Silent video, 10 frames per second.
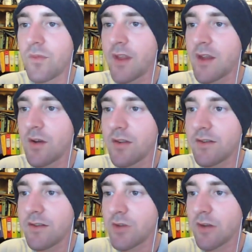
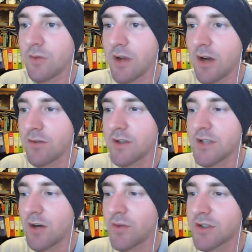Sometimes we can't really tell
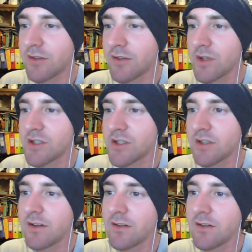which is which. This
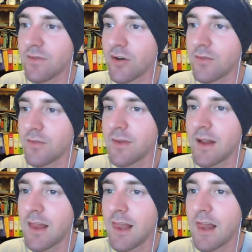is from
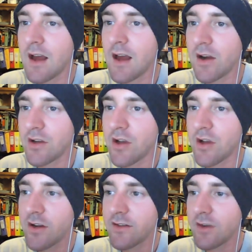Curtis.
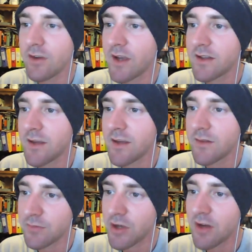Oh wait, yeah, this is from Curtis.